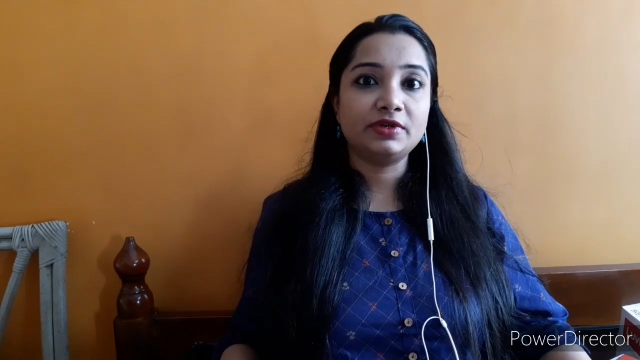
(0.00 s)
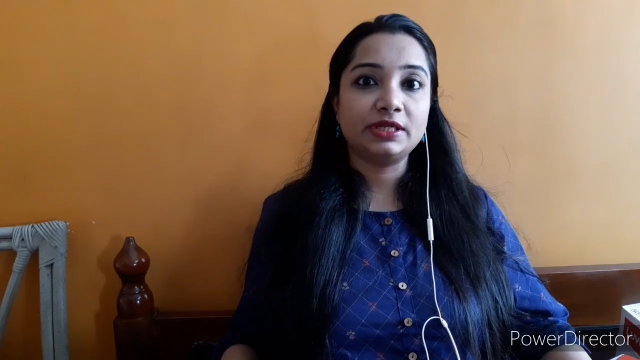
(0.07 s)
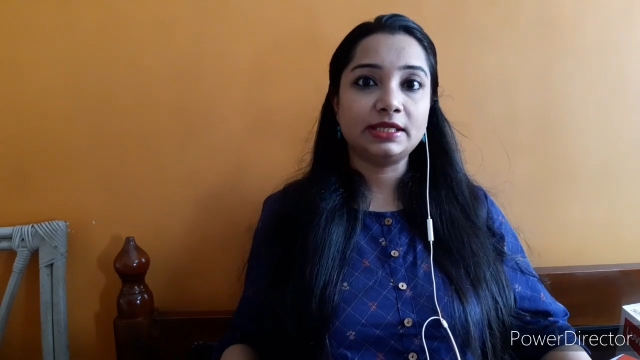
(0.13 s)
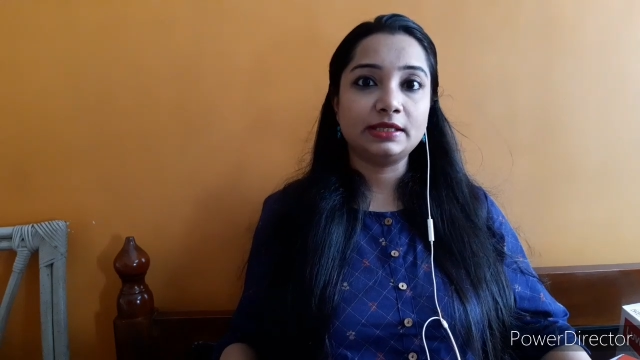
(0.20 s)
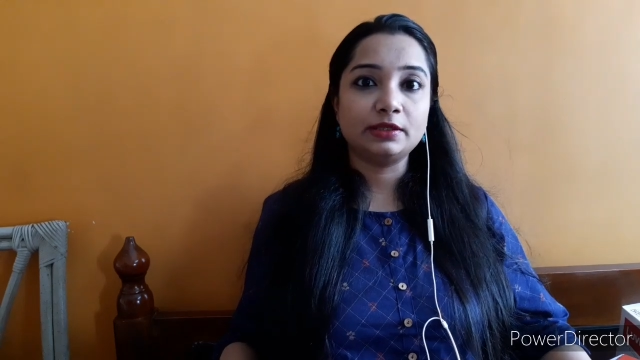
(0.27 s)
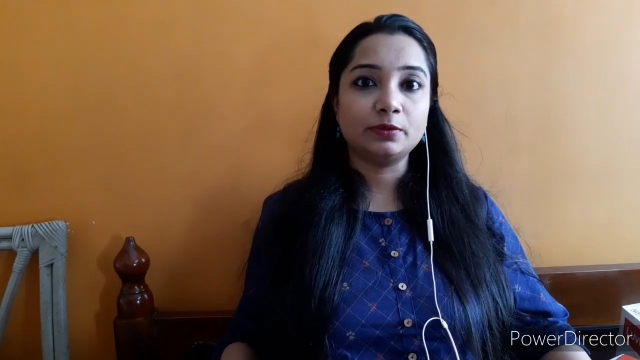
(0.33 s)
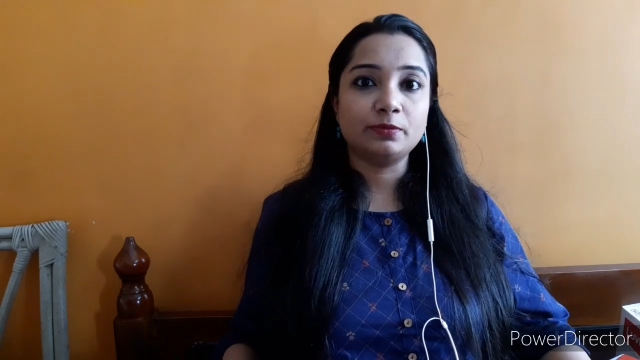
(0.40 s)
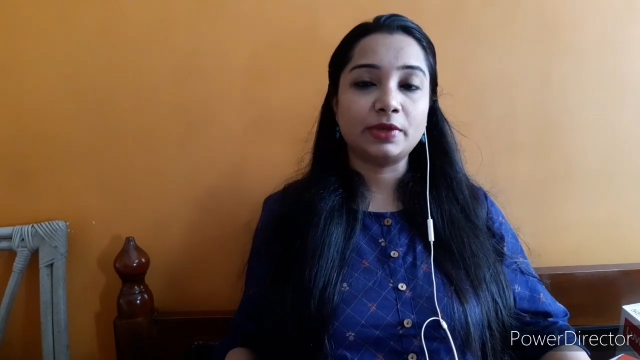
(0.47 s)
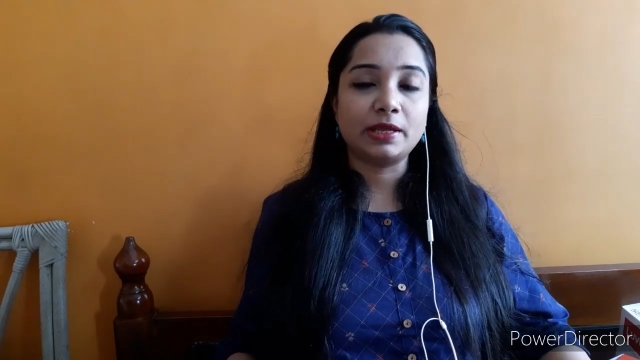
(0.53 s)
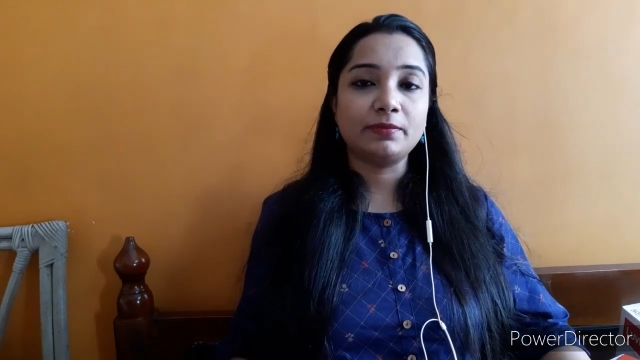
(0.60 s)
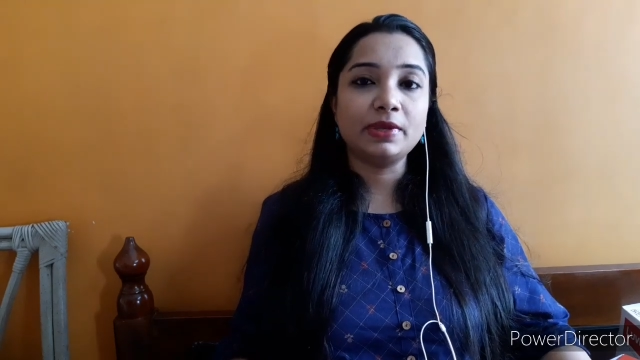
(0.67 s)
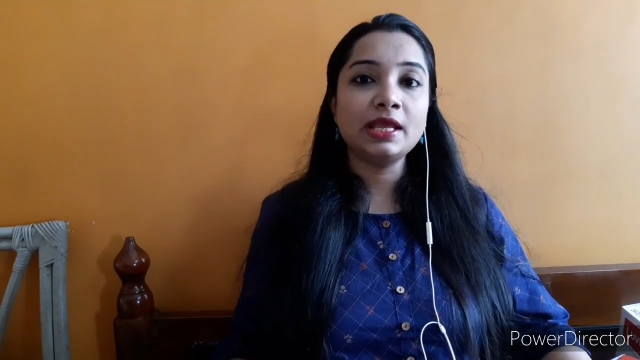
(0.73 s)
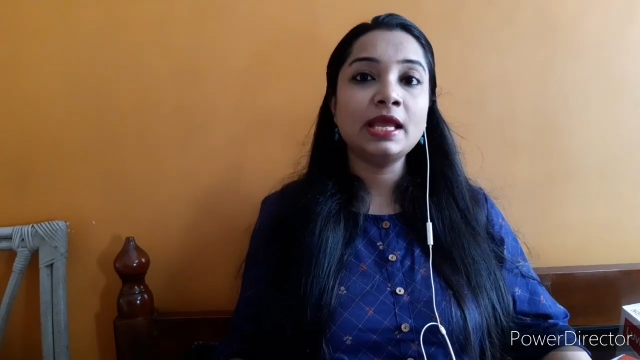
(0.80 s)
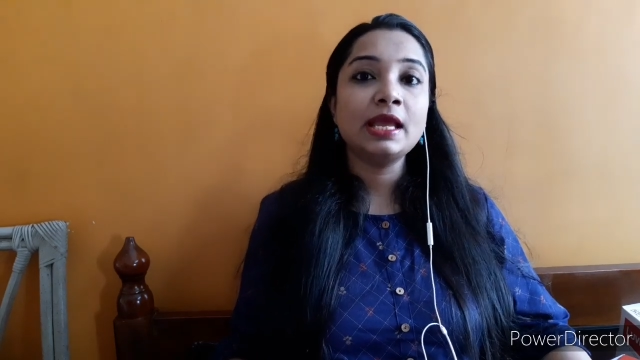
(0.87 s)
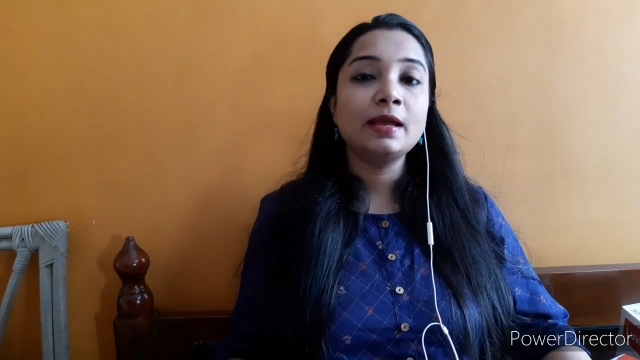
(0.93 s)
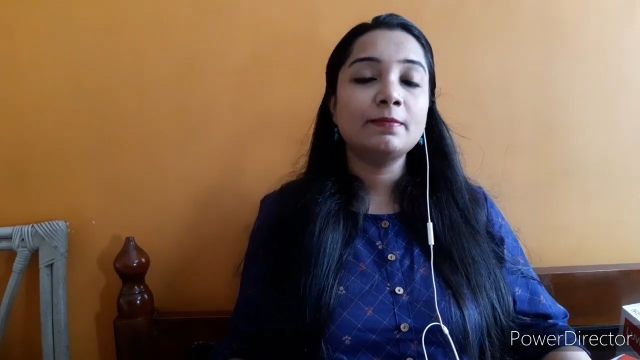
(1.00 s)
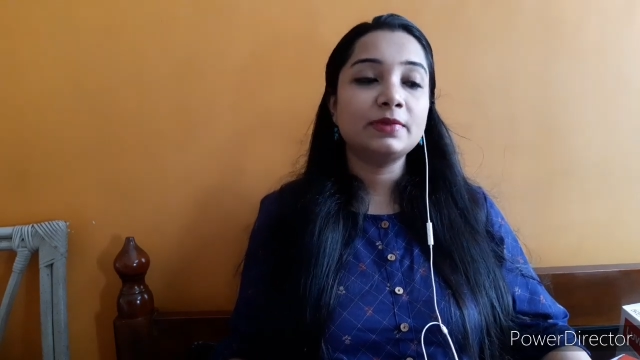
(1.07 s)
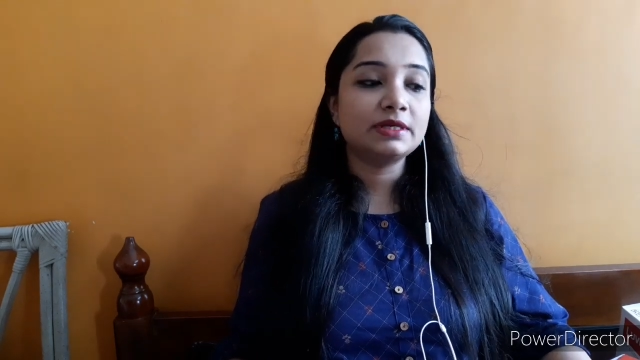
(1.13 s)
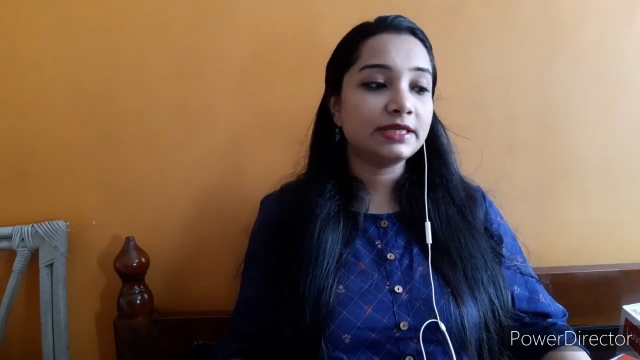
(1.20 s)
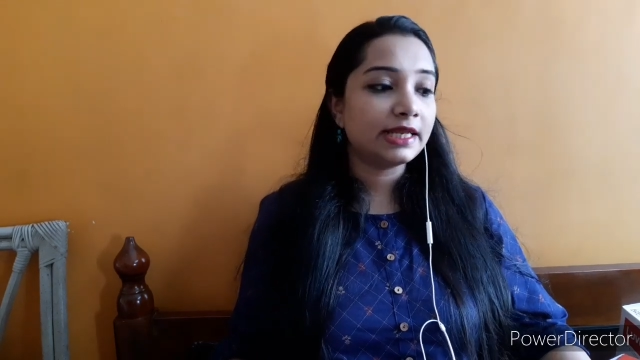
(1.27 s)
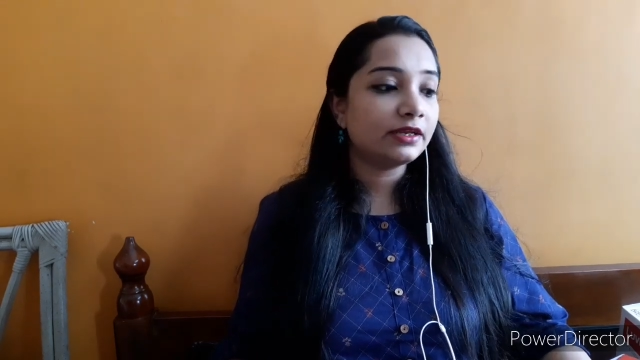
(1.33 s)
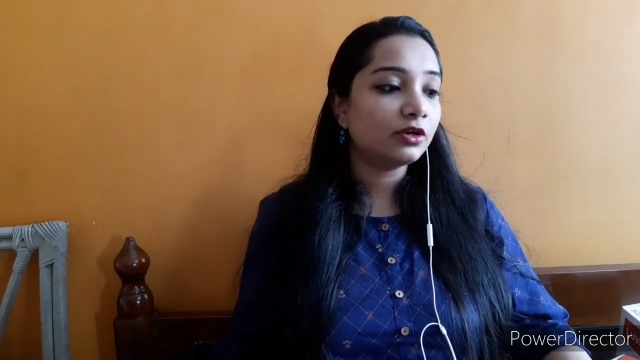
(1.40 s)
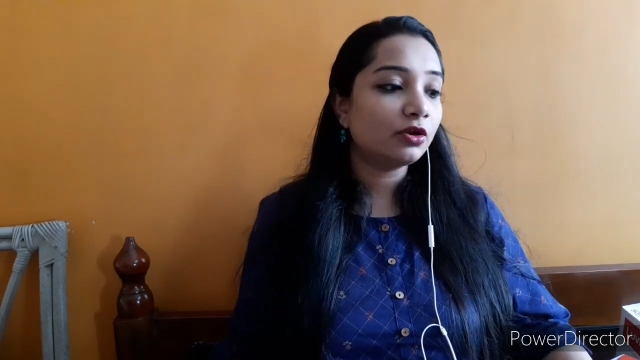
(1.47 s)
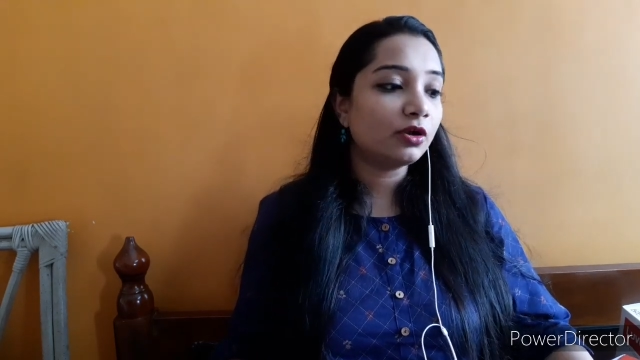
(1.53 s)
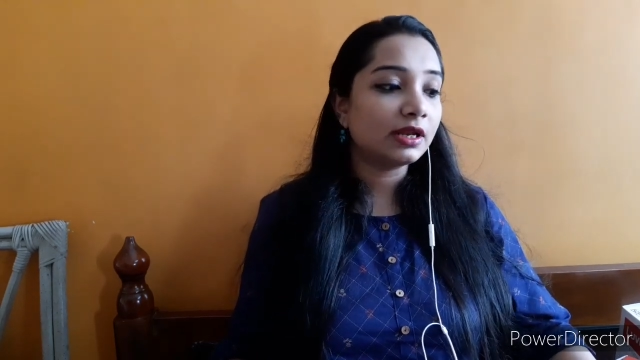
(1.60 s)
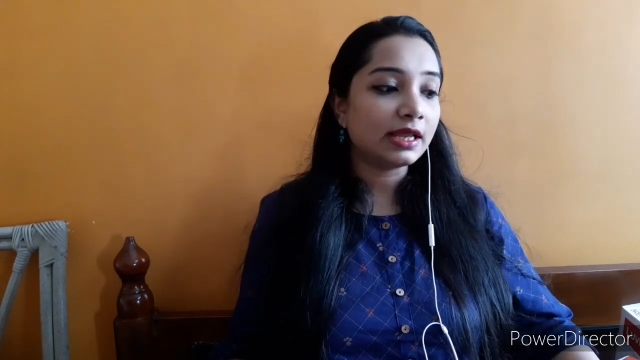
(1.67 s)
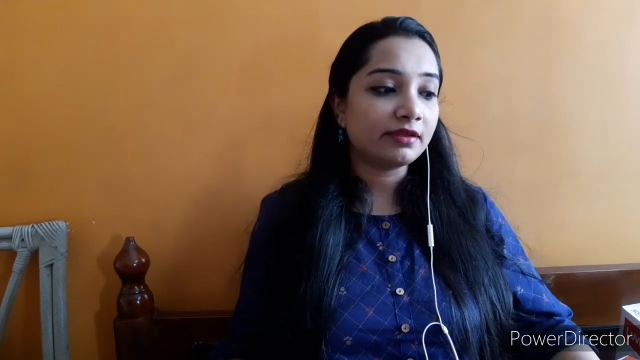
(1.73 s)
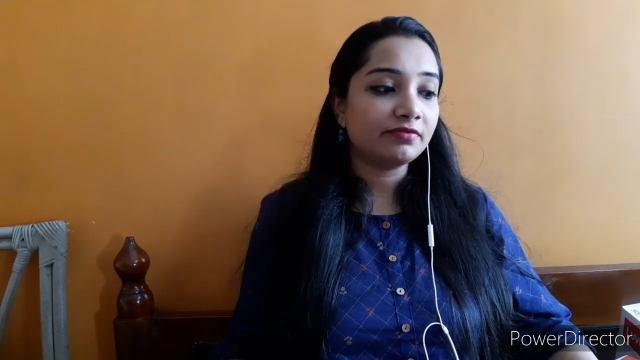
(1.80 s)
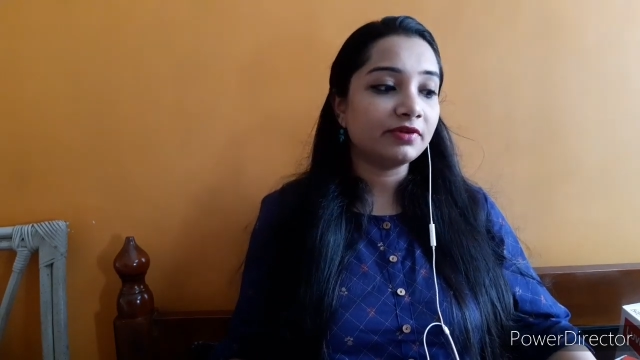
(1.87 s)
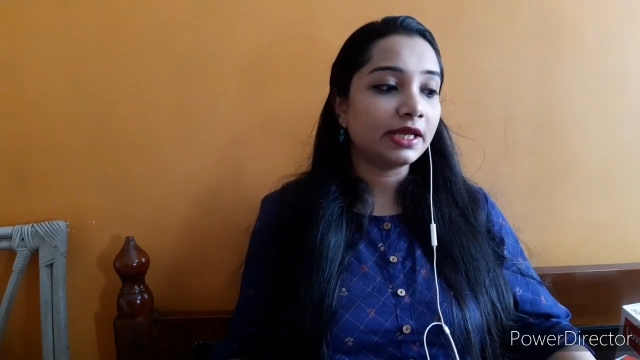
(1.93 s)
feeding the baby, but later
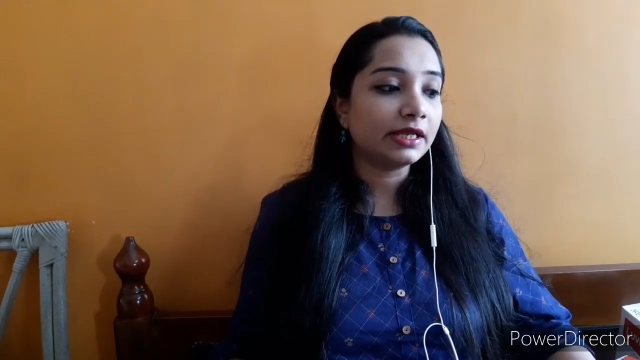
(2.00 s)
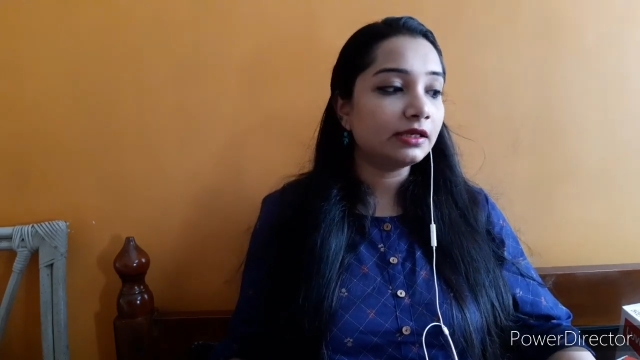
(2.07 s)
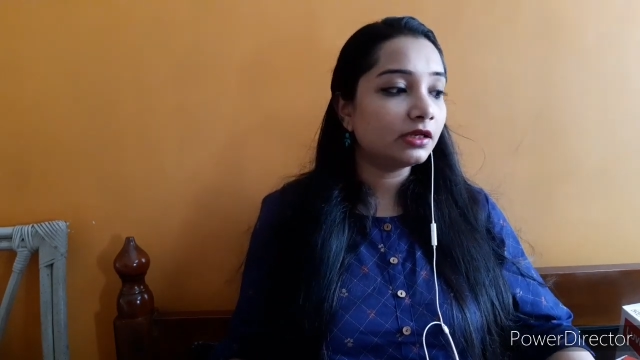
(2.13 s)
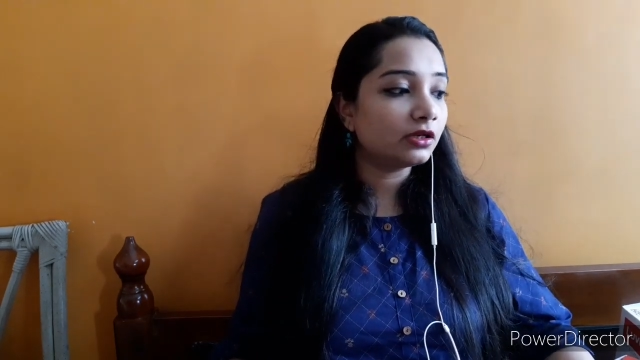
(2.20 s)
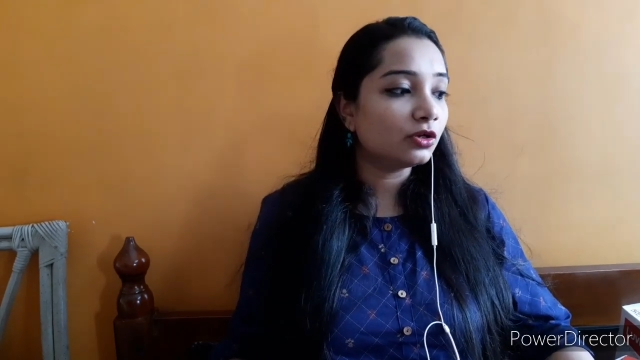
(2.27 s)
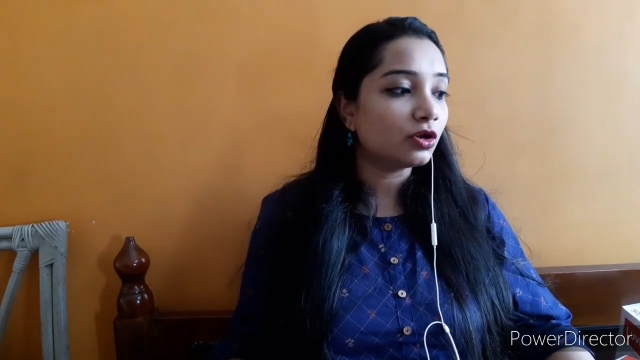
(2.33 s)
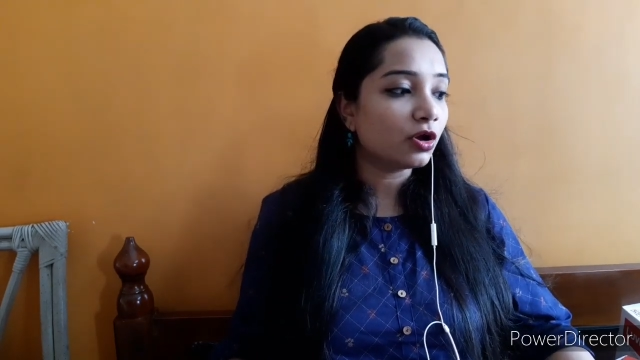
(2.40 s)
on I find